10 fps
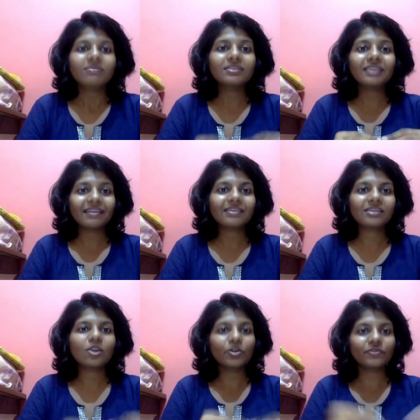there is a
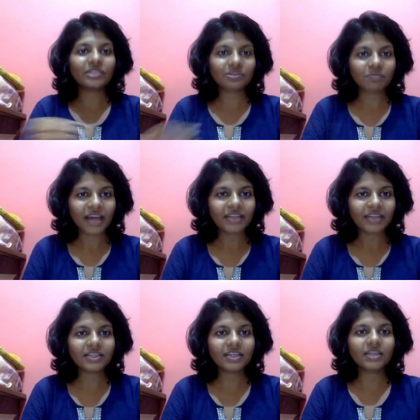lot of
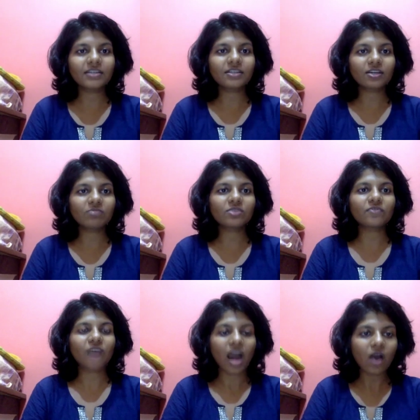disparity in terms of
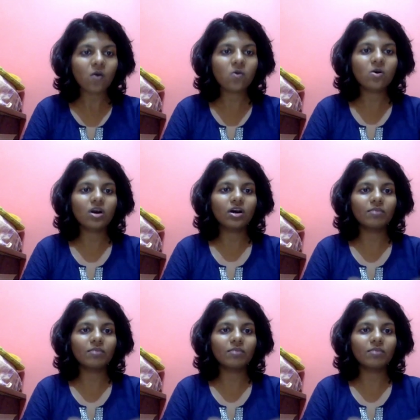how uh,